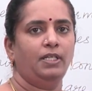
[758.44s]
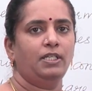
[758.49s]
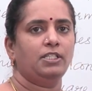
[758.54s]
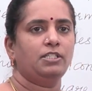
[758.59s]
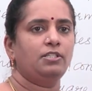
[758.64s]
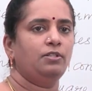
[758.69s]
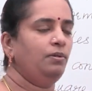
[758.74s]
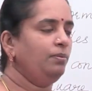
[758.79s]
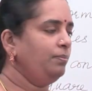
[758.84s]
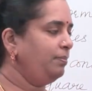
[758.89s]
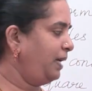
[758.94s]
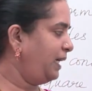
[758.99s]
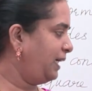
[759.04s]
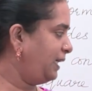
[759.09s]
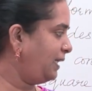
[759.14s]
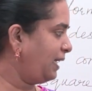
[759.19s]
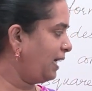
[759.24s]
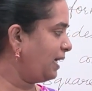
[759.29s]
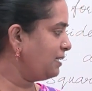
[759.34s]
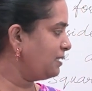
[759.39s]
So, make
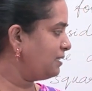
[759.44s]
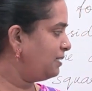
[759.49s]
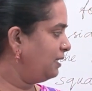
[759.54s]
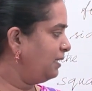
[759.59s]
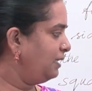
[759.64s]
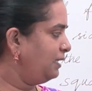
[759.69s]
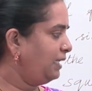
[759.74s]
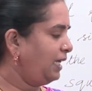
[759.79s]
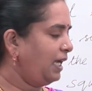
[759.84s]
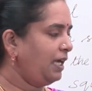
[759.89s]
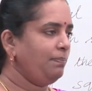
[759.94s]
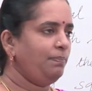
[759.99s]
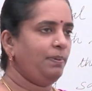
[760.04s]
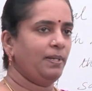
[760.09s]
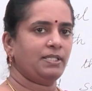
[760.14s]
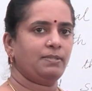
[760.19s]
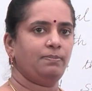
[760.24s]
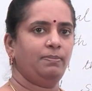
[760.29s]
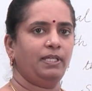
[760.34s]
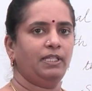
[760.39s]
it as a
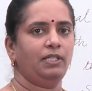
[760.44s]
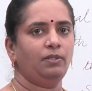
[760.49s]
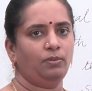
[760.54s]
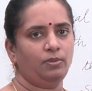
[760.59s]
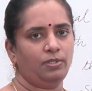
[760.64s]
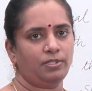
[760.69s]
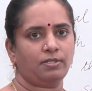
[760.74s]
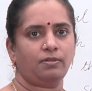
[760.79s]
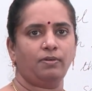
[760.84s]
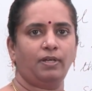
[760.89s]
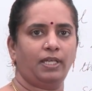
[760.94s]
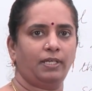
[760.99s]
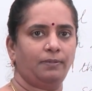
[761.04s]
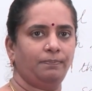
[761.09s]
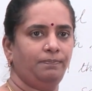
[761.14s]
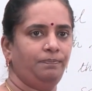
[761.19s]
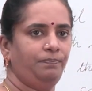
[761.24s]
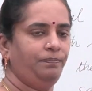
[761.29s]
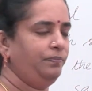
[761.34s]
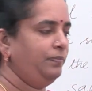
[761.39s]
plus b the whole square.
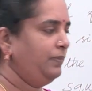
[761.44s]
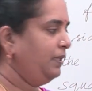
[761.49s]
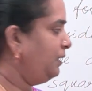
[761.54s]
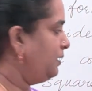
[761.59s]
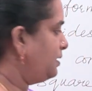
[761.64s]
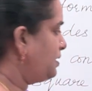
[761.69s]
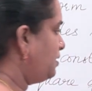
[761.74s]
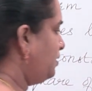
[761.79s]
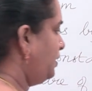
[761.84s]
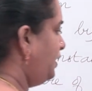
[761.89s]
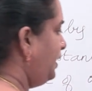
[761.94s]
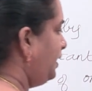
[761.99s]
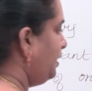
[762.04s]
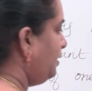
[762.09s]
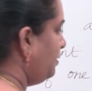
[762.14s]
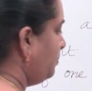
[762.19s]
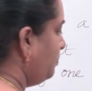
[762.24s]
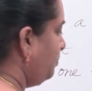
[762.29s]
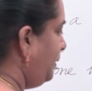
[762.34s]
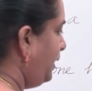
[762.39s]
So, here
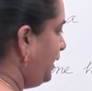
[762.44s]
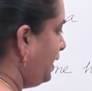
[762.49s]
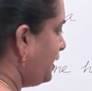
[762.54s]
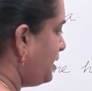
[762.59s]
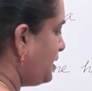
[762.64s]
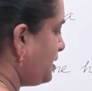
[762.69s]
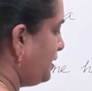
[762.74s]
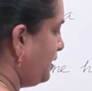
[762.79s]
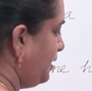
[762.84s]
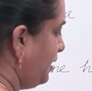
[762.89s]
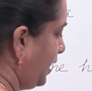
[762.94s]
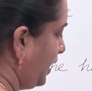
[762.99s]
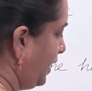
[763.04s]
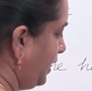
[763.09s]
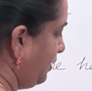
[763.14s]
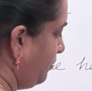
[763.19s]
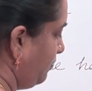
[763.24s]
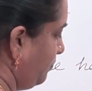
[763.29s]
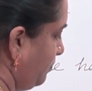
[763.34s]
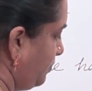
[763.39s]
b is
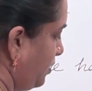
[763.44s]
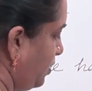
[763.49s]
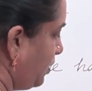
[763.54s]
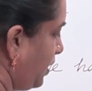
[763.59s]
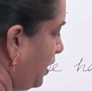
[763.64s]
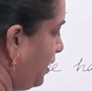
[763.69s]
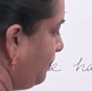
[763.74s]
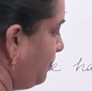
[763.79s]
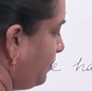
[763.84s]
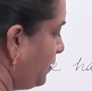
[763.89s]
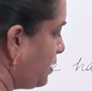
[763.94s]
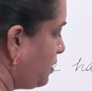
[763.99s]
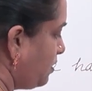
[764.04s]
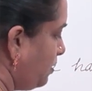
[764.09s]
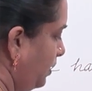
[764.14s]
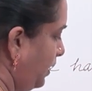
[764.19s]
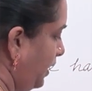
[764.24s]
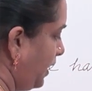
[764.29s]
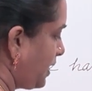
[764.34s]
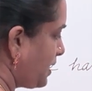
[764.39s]
negative. Okay. So,
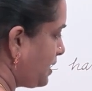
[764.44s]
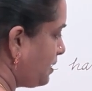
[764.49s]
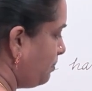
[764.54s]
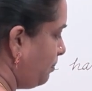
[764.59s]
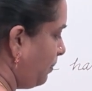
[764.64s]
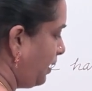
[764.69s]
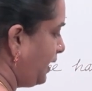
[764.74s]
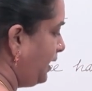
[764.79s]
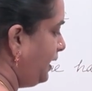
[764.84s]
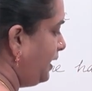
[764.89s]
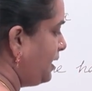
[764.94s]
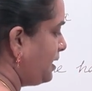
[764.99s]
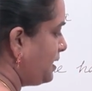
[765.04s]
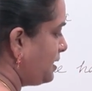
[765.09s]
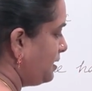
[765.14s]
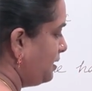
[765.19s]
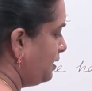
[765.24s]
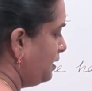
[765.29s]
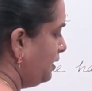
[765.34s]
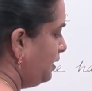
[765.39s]
x
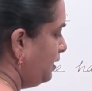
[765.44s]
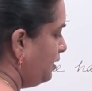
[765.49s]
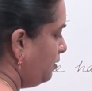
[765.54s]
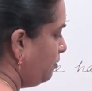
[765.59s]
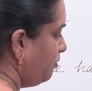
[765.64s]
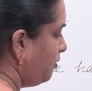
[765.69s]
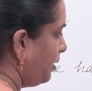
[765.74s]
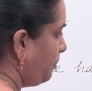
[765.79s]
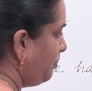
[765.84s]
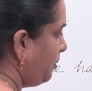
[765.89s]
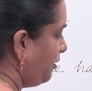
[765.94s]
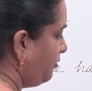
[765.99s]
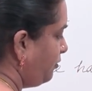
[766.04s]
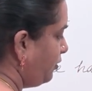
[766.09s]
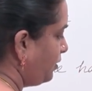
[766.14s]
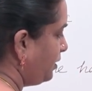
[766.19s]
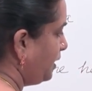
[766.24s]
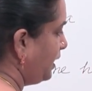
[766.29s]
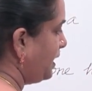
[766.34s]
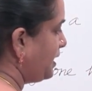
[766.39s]
minus 1 by
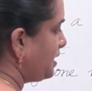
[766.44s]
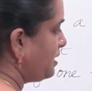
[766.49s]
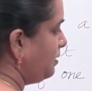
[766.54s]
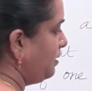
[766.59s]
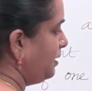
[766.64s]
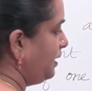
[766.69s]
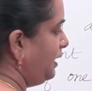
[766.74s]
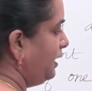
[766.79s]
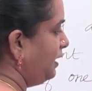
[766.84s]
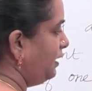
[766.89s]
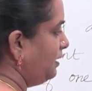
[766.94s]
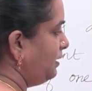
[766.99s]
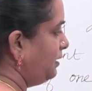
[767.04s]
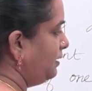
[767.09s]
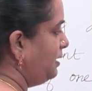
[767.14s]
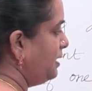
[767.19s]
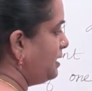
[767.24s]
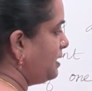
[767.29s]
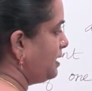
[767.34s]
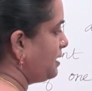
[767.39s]
4, that is here
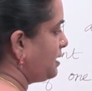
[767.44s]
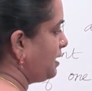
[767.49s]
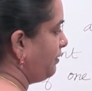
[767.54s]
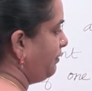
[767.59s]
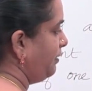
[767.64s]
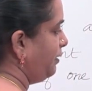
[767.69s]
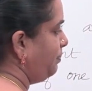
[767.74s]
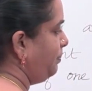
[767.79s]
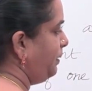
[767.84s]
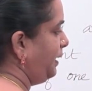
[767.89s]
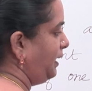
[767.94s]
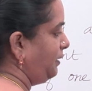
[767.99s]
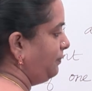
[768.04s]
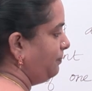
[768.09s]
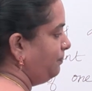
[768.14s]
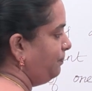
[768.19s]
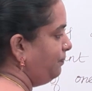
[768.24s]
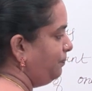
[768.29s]
this is our b,